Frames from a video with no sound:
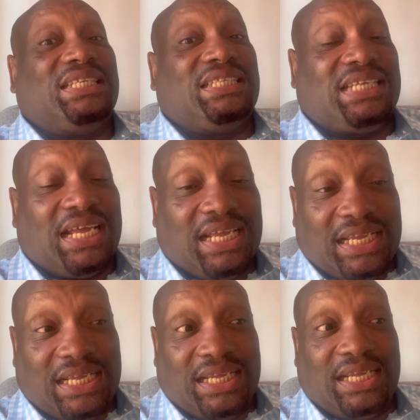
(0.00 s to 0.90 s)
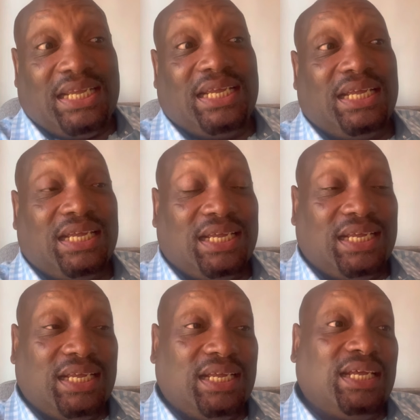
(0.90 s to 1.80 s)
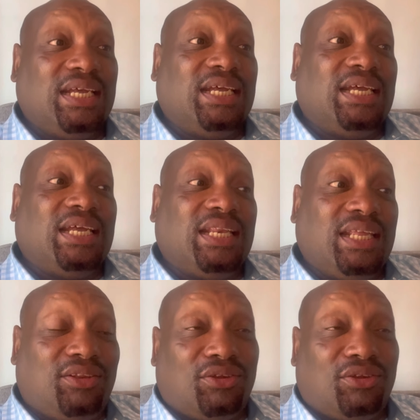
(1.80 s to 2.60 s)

they need